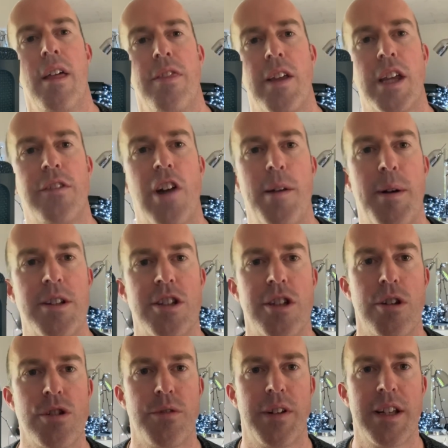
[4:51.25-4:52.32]
Thank you very much as
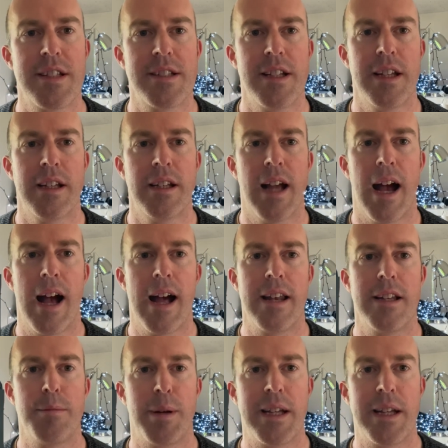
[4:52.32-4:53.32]
usual for listening, and